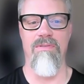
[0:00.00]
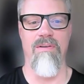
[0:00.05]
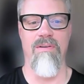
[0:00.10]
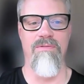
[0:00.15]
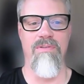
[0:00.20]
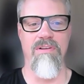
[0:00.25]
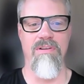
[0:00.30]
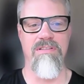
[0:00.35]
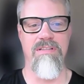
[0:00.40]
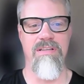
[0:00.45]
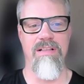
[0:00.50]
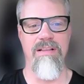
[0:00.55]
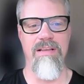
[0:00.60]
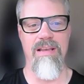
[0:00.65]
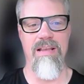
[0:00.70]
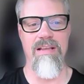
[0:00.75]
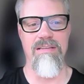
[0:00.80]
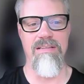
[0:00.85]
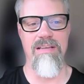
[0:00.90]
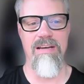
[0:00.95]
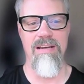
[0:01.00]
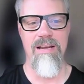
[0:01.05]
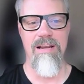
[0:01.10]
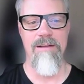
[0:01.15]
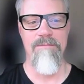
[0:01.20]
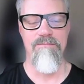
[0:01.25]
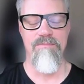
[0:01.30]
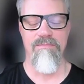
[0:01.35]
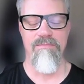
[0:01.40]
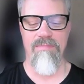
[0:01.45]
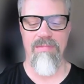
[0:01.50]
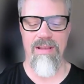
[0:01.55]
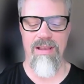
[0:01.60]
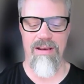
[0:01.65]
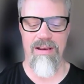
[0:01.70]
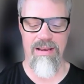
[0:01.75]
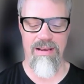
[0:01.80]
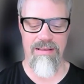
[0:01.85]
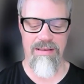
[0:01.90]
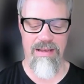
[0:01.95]
resilience, and
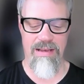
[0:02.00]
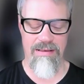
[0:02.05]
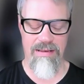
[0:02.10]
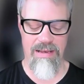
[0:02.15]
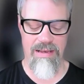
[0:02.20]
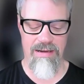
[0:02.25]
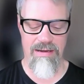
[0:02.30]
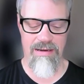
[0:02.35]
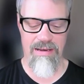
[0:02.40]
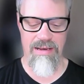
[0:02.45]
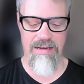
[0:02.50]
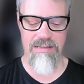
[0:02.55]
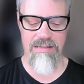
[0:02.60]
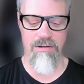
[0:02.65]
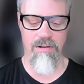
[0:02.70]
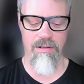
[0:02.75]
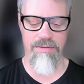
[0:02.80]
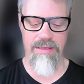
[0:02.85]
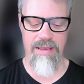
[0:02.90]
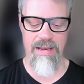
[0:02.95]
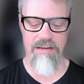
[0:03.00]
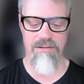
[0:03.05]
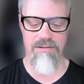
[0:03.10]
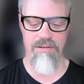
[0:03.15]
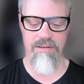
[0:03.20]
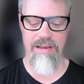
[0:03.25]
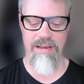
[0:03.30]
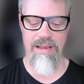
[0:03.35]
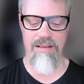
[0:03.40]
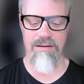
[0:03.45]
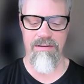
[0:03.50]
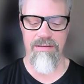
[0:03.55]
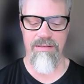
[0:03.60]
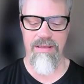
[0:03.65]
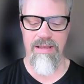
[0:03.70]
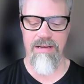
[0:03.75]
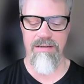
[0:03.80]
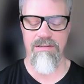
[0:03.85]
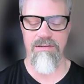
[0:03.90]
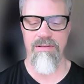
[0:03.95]
it's all thanks to
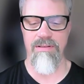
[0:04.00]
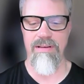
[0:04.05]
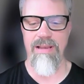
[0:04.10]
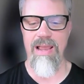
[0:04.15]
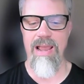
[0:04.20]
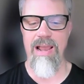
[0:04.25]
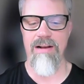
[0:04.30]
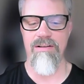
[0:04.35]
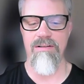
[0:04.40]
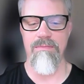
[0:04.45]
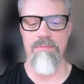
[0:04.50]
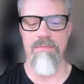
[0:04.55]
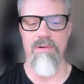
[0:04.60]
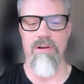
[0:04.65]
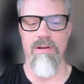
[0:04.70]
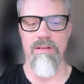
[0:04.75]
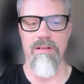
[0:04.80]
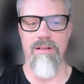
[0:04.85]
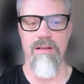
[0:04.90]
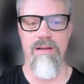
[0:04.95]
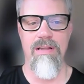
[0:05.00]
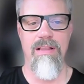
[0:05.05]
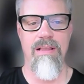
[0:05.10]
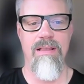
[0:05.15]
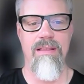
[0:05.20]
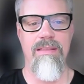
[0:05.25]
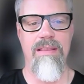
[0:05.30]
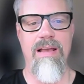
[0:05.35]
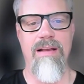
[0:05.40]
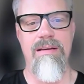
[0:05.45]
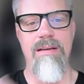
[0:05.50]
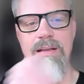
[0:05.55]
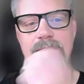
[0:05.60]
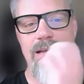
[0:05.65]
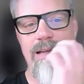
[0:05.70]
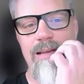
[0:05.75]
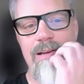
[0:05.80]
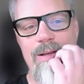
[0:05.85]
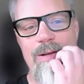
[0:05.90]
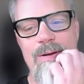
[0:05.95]
the actor model. That
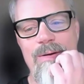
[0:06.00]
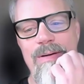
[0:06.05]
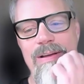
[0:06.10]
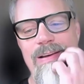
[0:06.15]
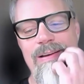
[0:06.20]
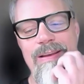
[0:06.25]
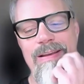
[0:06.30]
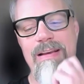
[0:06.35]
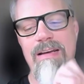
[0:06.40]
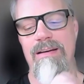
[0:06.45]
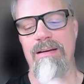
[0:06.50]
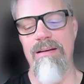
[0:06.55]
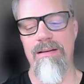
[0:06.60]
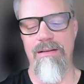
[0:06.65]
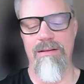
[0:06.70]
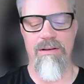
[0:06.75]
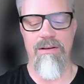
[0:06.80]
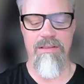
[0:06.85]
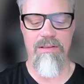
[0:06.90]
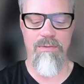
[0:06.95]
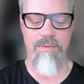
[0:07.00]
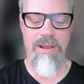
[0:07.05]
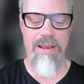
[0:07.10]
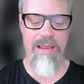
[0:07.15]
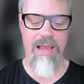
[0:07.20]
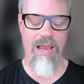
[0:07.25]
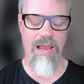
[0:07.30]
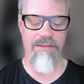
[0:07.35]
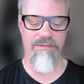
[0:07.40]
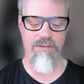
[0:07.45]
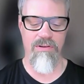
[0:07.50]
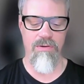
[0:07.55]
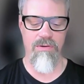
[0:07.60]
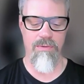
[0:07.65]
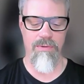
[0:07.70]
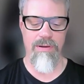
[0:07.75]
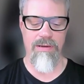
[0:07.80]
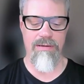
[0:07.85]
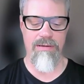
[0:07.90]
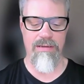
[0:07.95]
in the way I
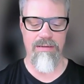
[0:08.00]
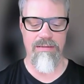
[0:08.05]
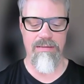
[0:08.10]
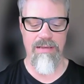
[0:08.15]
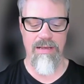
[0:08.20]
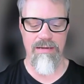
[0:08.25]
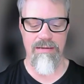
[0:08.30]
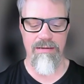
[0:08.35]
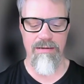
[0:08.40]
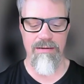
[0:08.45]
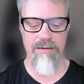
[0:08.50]
view it is that